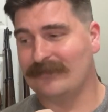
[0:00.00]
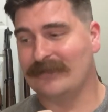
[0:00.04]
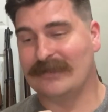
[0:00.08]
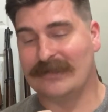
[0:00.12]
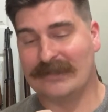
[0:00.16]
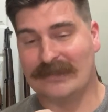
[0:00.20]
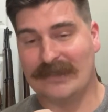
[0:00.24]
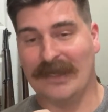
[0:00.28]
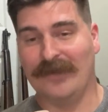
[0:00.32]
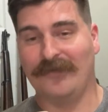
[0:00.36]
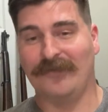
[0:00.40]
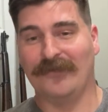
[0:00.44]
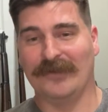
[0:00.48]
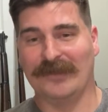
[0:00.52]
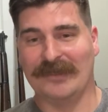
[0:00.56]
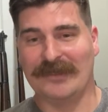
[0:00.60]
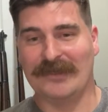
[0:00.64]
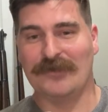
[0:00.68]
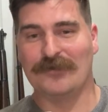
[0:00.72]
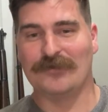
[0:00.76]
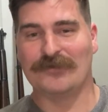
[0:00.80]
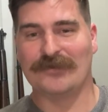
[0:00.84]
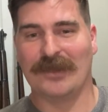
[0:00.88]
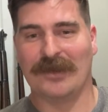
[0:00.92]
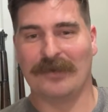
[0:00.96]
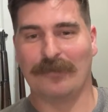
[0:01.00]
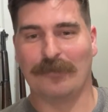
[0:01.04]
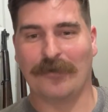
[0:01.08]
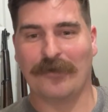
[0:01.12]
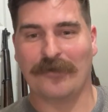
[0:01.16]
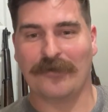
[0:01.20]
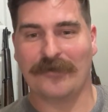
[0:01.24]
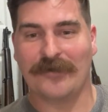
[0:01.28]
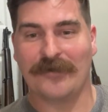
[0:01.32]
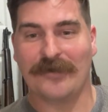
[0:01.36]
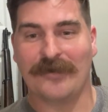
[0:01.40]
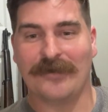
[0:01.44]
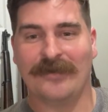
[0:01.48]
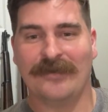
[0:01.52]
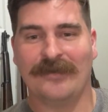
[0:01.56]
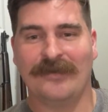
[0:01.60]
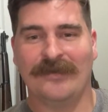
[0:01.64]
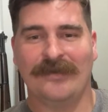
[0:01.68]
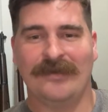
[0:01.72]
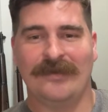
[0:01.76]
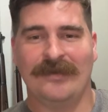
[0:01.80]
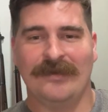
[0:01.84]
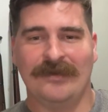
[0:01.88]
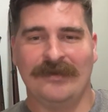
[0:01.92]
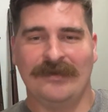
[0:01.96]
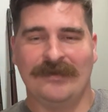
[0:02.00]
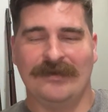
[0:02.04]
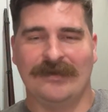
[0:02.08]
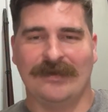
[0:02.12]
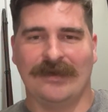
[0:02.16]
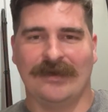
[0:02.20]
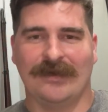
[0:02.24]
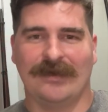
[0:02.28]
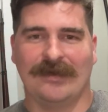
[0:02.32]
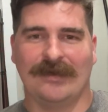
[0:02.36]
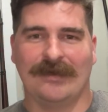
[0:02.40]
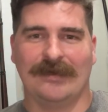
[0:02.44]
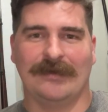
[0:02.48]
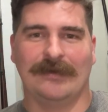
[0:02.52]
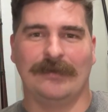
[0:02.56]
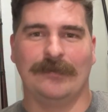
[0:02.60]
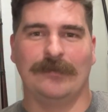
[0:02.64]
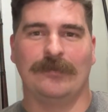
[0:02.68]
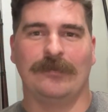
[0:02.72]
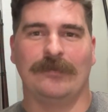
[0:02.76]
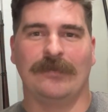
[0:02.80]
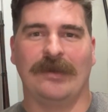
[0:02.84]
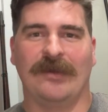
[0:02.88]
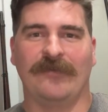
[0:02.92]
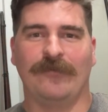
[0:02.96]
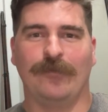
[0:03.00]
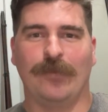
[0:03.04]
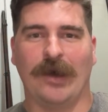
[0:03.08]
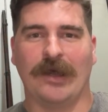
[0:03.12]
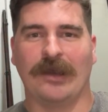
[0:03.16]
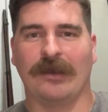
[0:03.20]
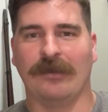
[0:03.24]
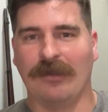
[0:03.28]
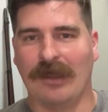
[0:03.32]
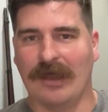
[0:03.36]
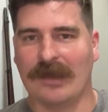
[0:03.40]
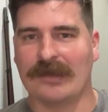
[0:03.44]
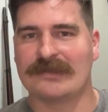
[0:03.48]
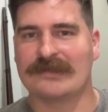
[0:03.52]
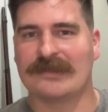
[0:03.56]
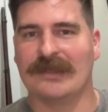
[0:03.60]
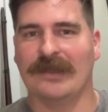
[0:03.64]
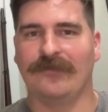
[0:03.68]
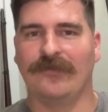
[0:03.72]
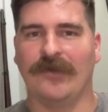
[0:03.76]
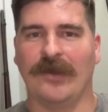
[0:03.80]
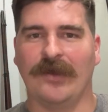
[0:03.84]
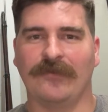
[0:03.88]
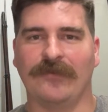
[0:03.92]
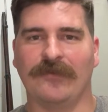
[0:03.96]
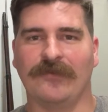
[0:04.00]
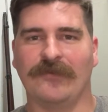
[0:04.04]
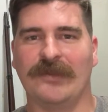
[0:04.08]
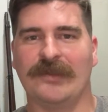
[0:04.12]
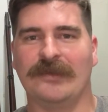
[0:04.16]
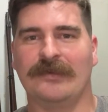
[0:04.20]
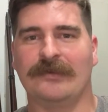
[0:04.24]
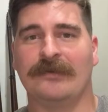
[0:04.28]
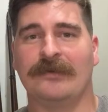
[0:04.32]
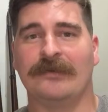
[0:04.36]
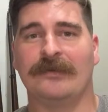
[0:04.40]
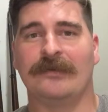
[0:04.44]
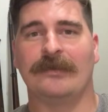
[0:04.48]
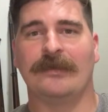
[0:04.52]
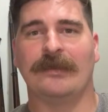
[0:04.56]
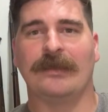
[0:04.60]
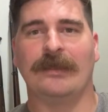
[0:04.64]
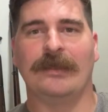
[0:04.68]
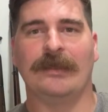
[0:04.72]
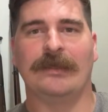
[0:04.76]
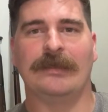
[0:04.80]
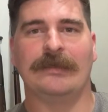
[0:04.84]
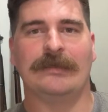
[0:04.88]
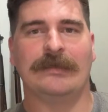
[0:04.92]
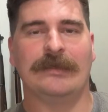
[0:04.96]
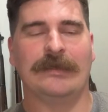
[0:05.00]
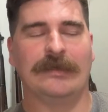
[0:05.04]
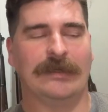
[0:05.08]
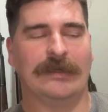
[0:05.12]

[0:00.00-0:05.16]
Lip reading: definitely used gun broker. I've bought a lot of stuff off of it, and